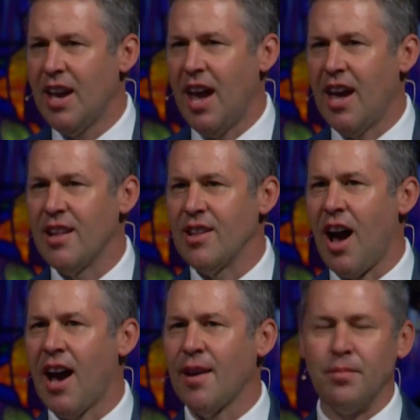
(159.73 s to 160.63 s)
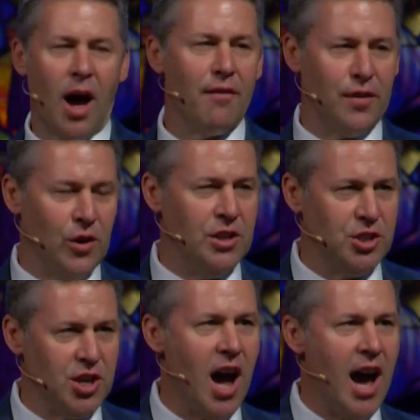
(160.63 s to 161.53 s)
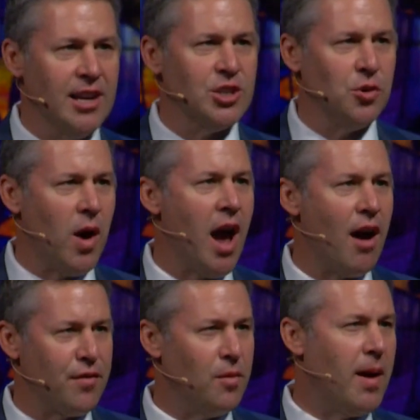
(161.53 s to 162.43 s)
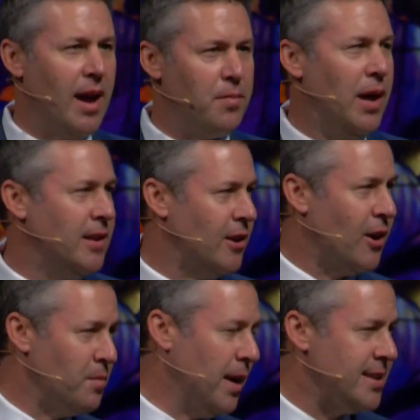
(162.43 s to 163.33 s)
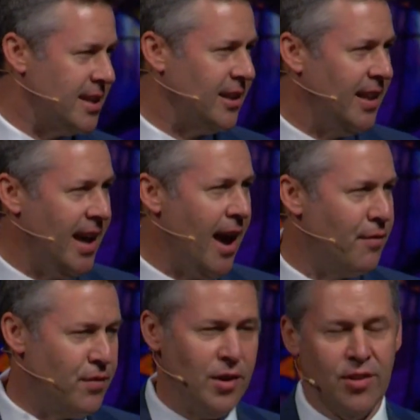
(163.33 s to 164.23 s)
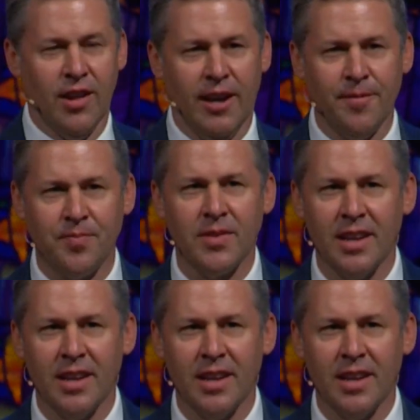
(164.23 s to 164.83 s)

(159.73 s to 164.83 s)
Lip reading: and I am not very shy, so I offer my opinion on basically everything.